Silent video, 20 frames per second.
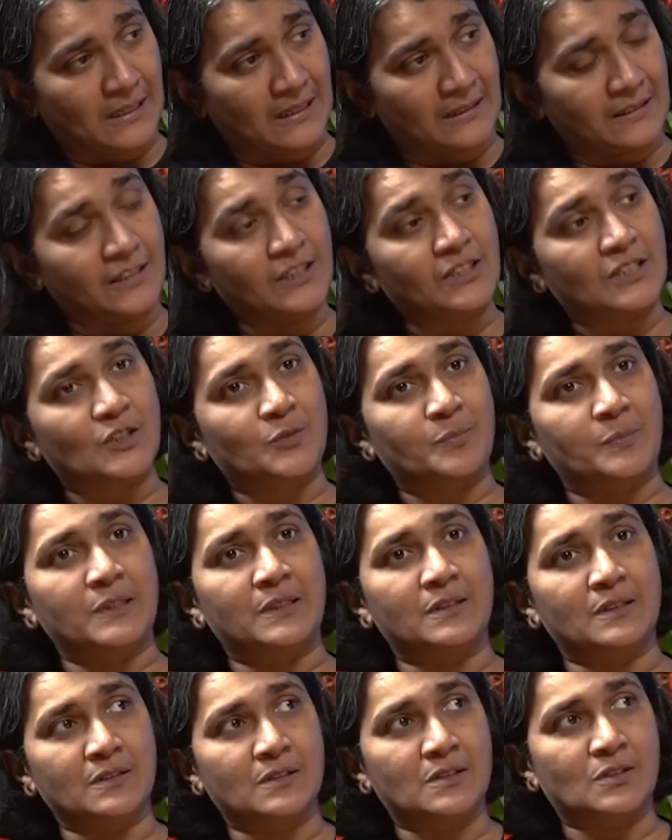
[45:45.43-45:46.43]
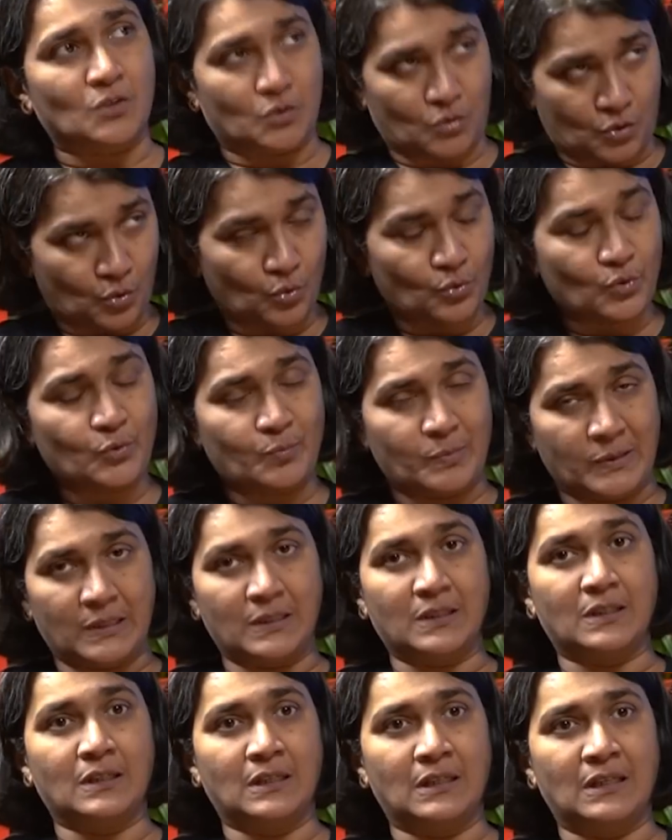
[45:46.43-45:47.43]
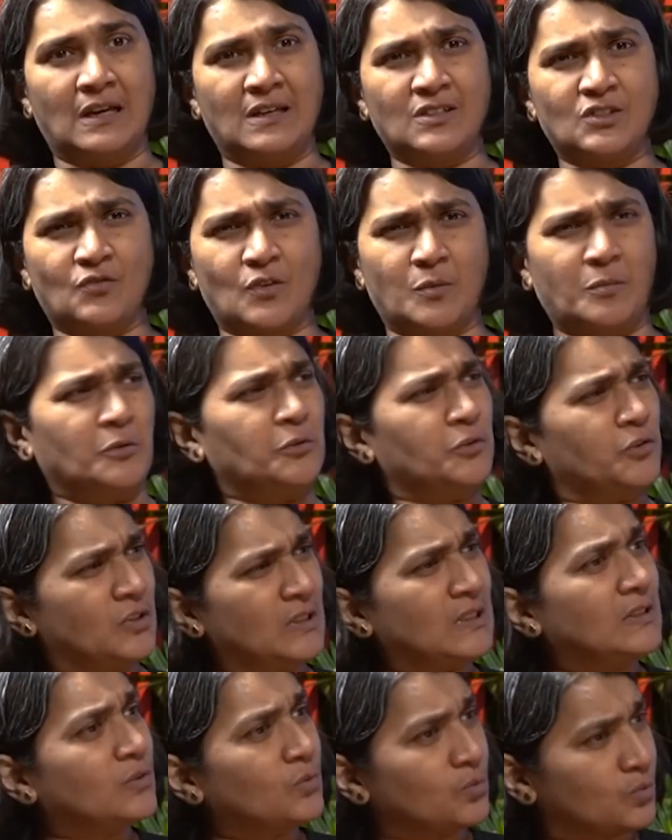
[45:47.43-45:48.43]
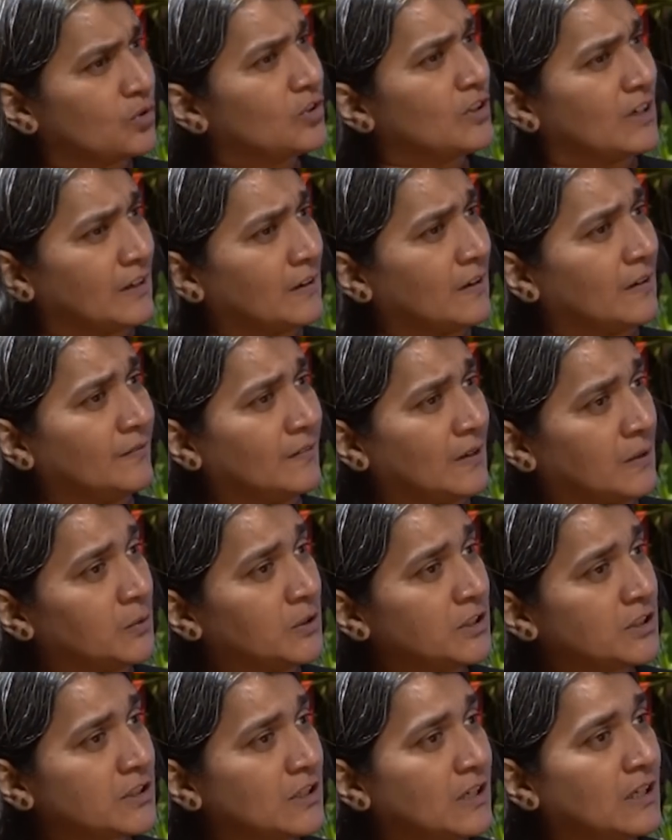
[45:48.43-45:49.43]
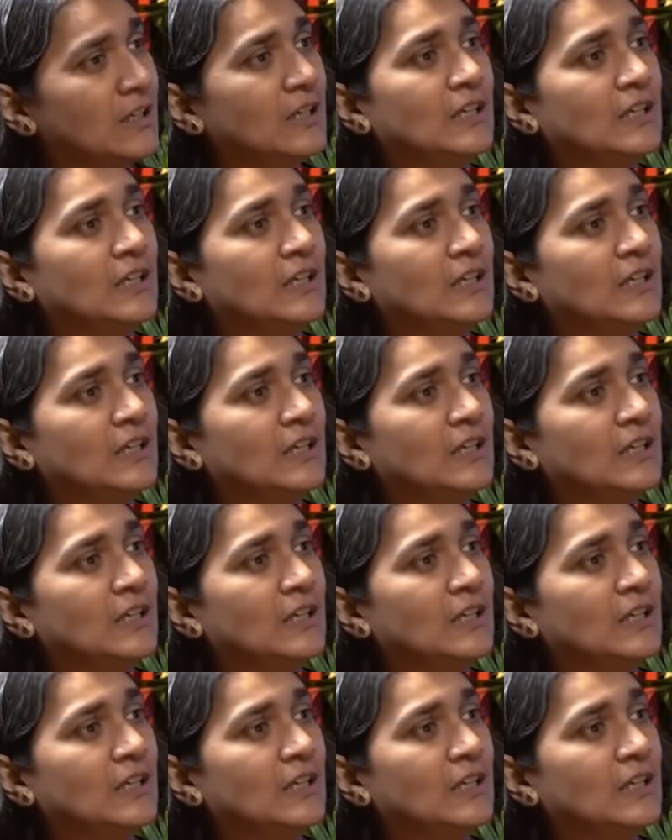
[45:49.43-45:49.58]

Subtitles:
And each experience, so to speak, lasts for about 3 to 3.5 hours.